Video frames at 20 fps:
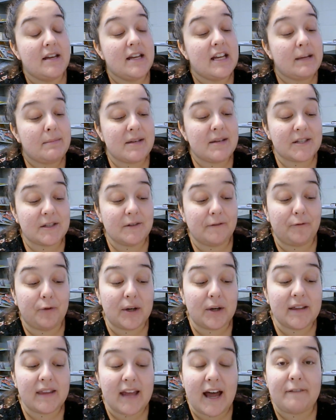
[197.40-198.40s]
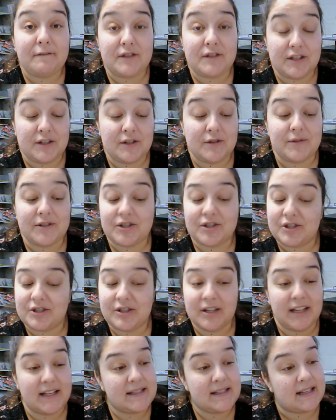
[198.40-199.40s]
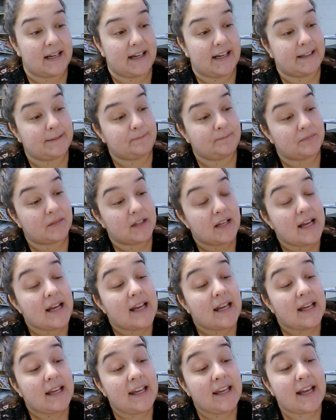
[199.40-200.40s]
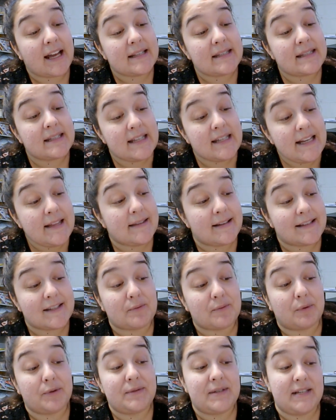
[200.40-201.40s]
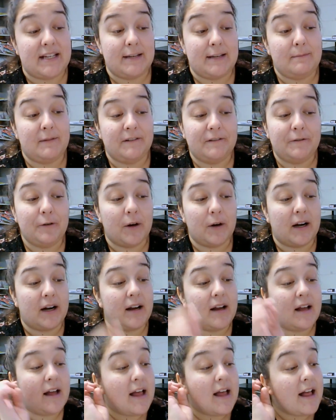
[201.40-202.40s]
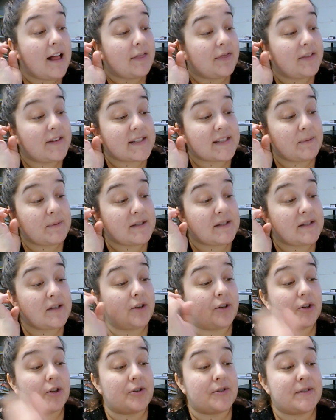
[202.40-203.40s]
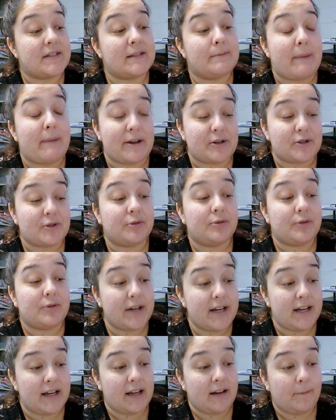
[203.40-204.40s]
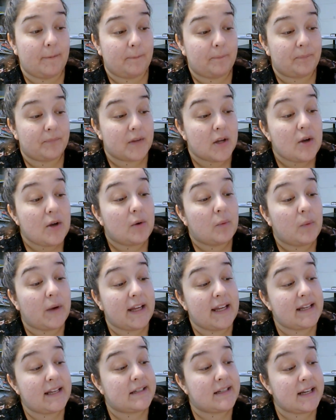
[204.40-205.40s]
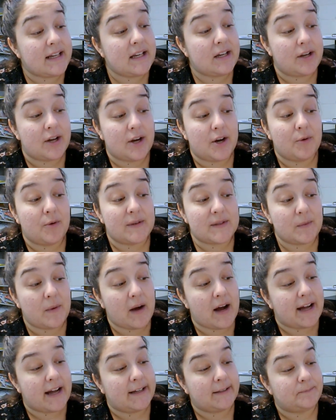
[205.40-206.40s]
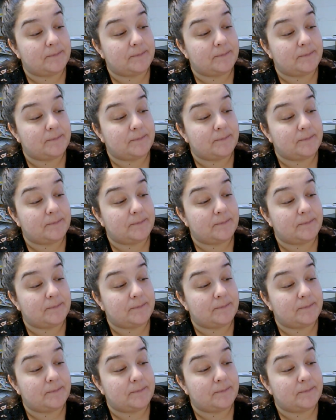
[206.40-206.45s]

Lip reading: Mr. Ford laughed too and shook his head. He had seen this routine before. This was the girls' special greeting. What he didn't know was why.